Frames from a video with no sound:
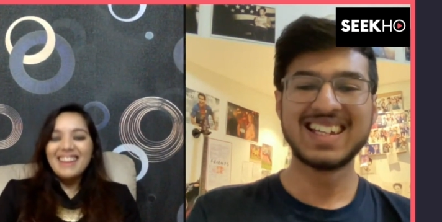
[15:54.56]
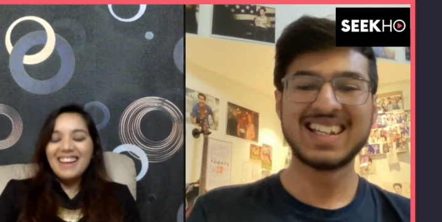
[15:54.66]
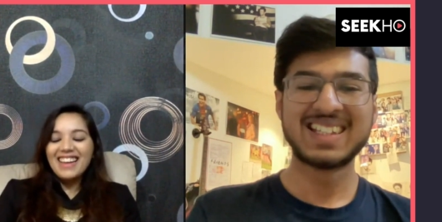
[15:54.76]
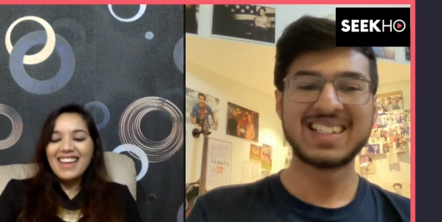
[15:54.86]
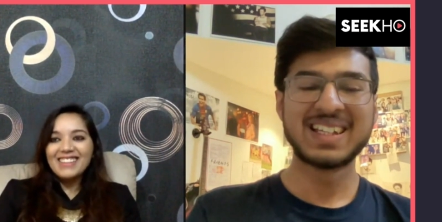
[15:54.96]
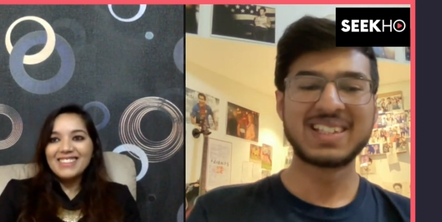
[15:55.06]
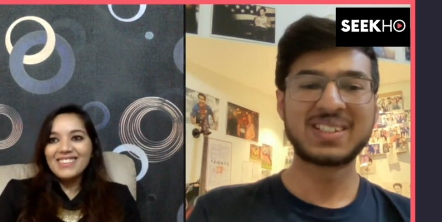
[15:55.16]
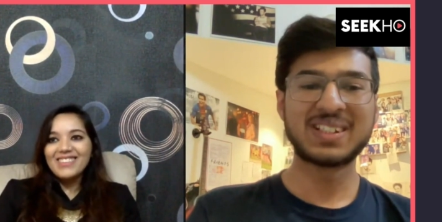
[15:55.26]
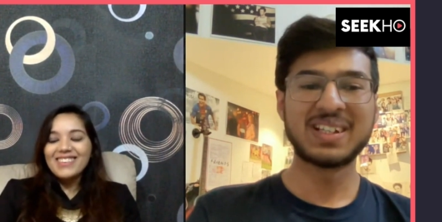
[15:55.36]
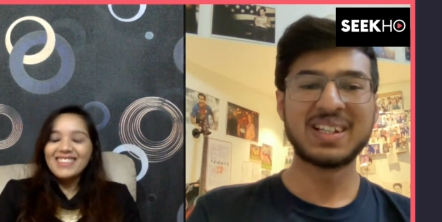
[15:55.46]
Speaker 1: I guess
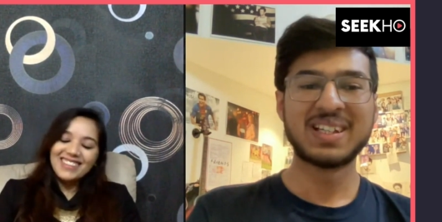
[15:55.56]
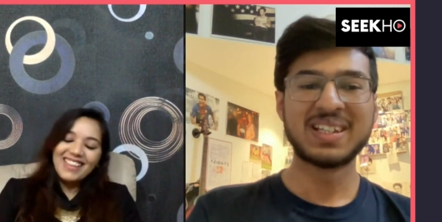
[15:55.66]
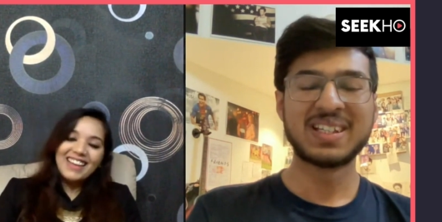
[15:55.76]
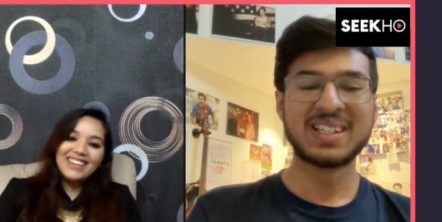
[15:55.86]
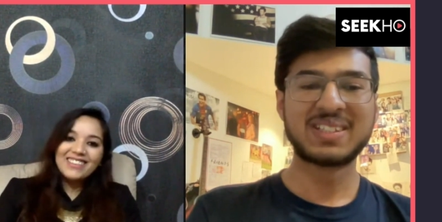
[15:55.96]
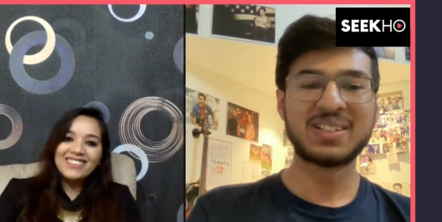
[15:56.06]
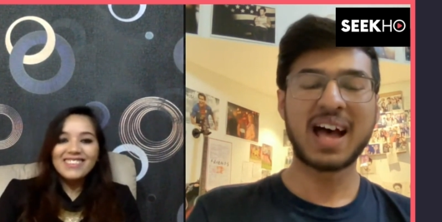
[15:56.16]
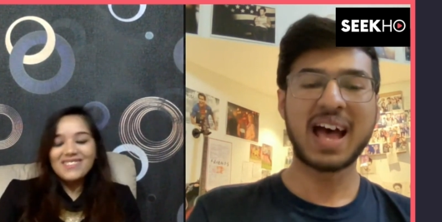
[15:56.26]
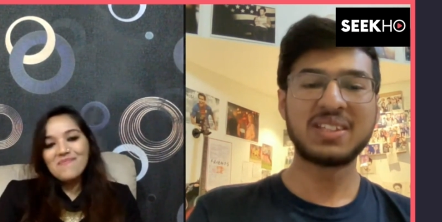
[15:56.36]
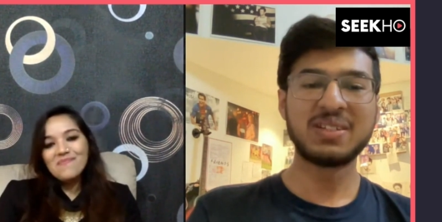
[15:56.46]
so. Thank you.
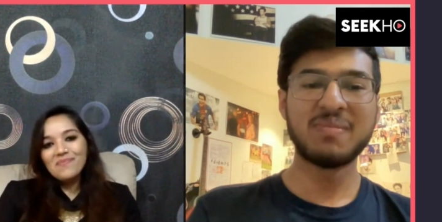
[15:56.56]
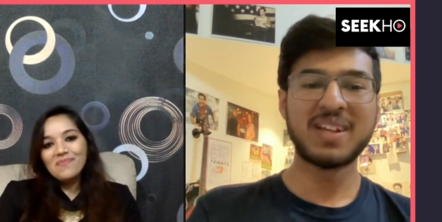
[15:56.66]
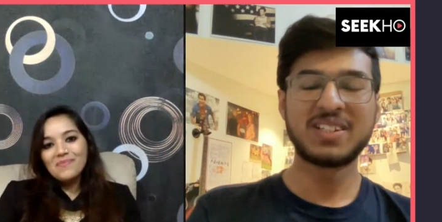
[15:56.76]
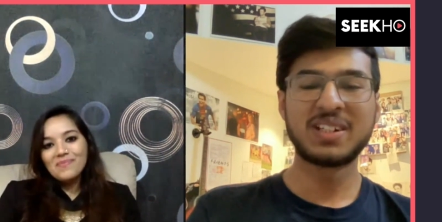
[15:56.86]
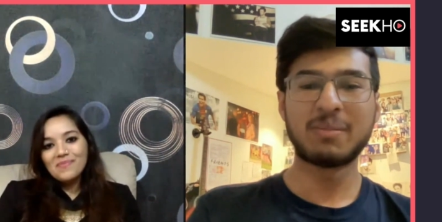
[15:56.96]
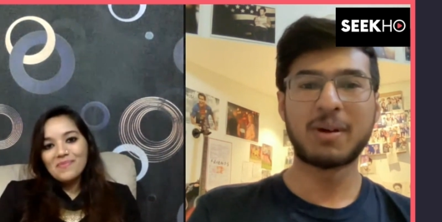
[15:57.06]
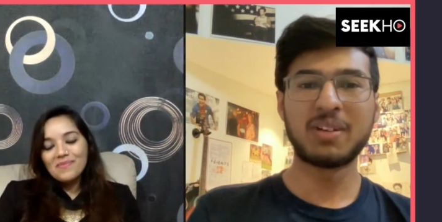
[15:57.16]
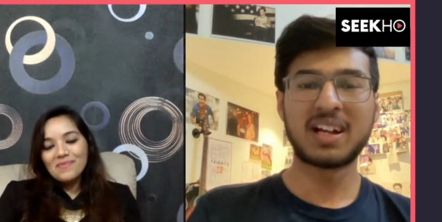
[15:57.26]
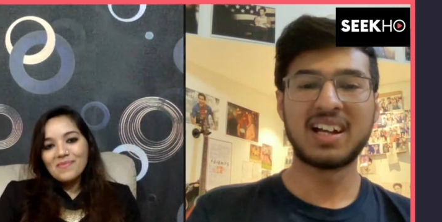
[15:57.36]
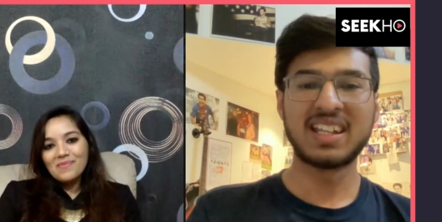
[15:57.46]
So, as you mentioned
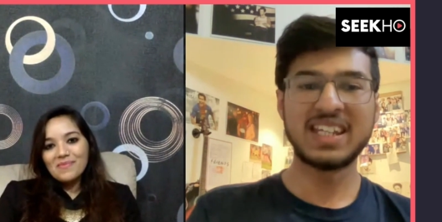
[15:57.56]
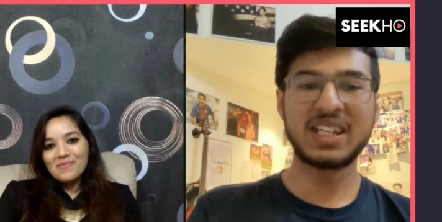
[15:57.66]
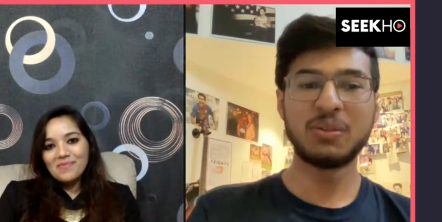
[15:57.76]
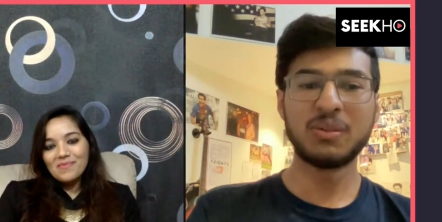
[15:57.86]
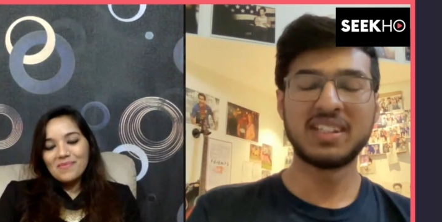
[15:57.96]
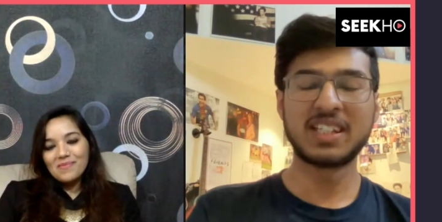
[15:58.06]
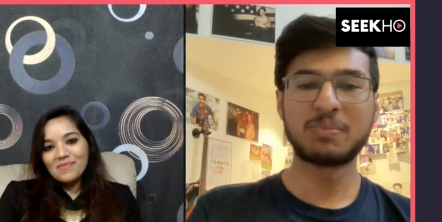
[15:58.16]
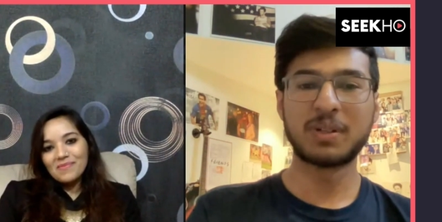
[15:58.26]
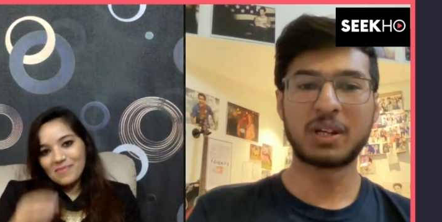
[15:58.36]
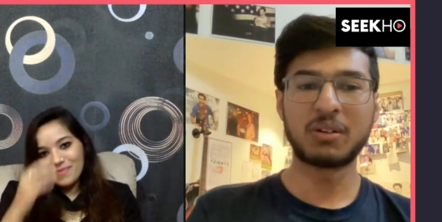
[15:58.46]
about uh, EQ in
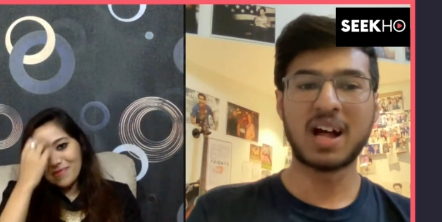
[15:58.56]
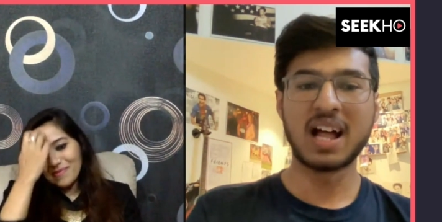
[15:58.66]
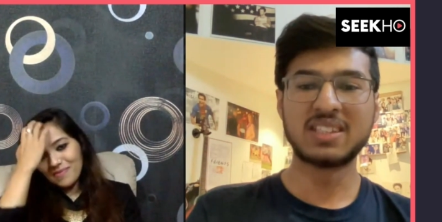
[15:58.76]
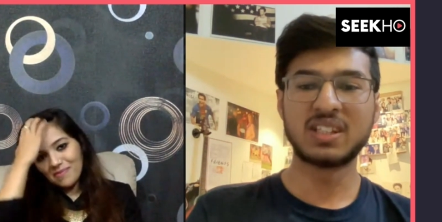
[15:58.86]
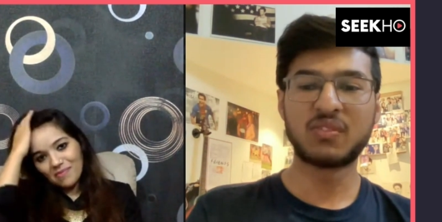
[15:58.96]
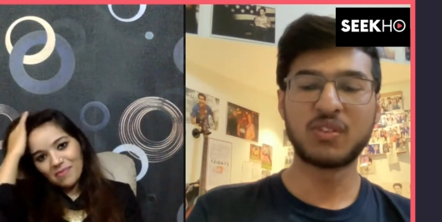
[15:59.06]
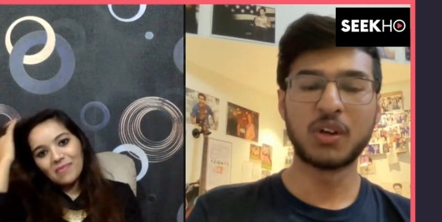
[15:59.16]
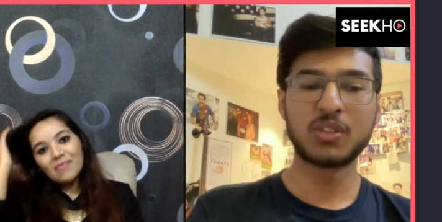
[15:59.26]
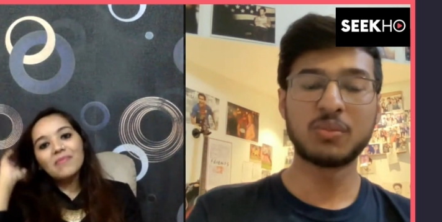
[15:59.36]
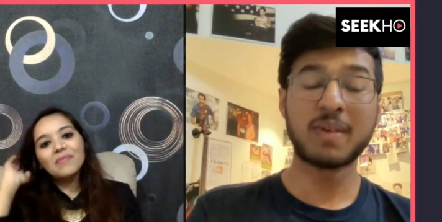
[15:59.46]
this particular answer of
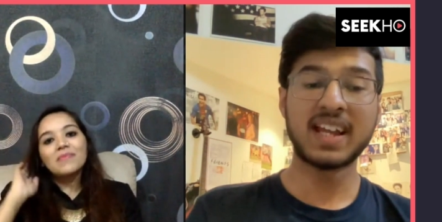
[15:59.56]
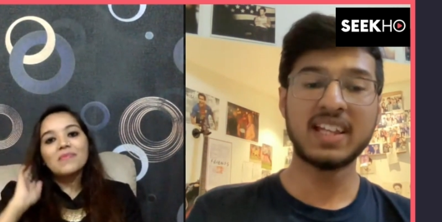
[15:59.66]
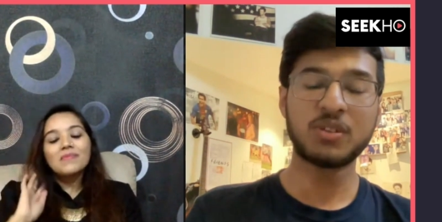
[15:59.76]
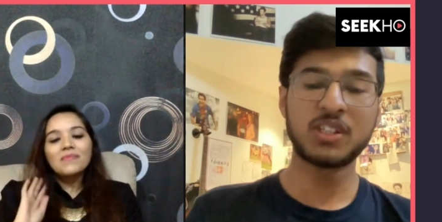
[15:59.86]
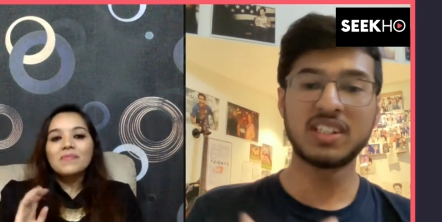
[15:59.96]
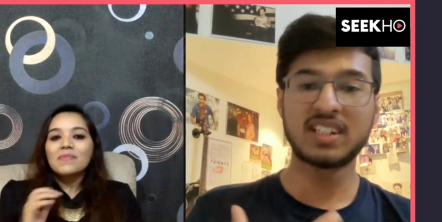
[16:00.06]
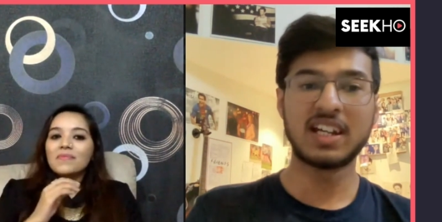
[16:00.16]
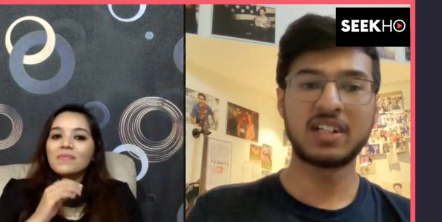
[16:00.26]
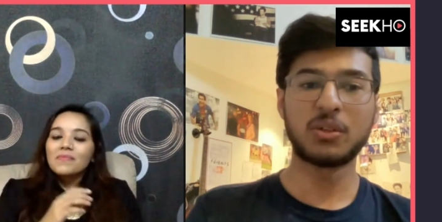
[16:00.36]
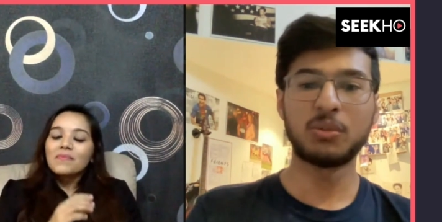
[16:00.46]
yours, so my next question is
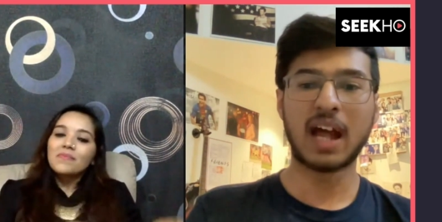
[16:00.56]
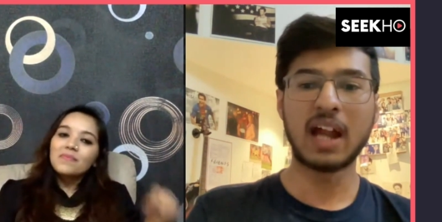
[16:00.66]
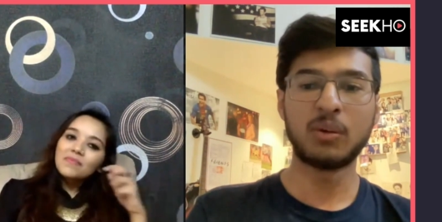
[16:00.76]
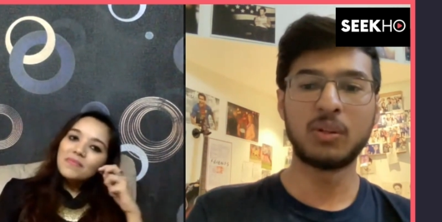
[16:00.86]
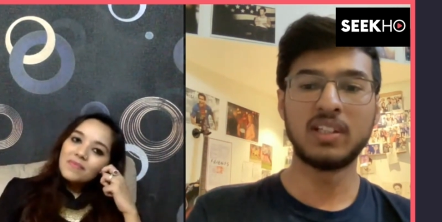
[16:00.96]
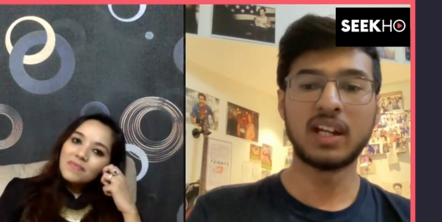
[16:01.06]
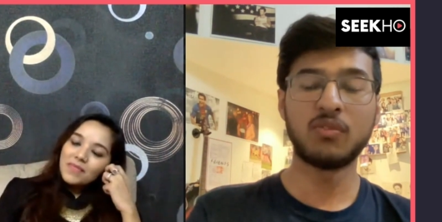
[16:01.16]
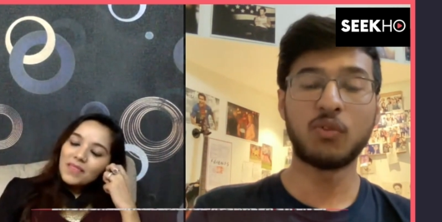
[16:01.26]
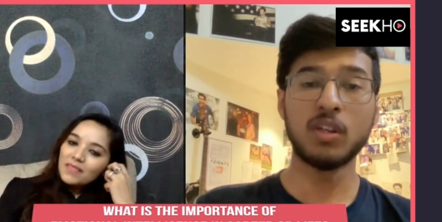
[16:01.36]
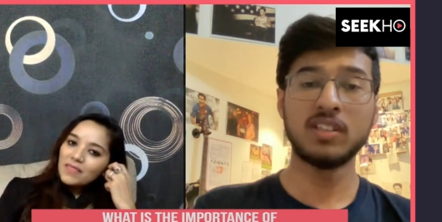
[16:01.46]
related to that only.
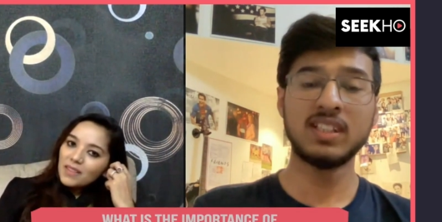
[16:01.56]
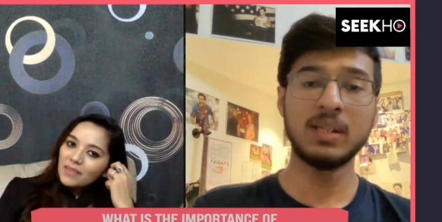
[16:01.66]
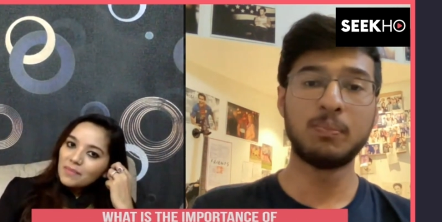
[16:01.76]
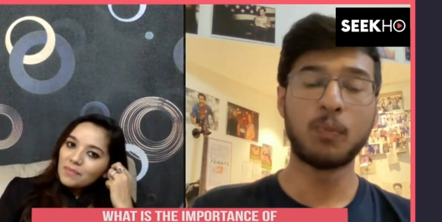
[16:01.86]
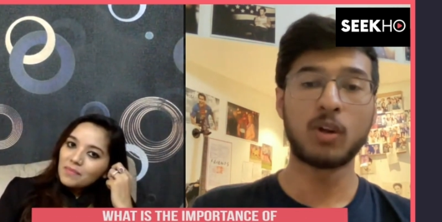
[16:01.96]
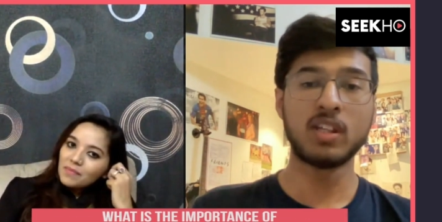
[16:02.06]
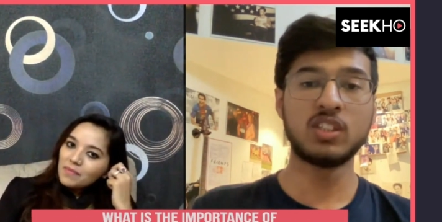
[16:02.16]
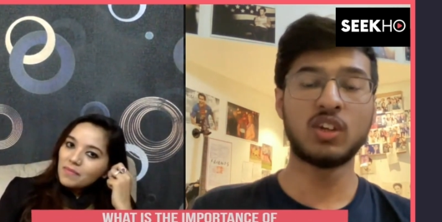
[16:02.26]
That what is the importance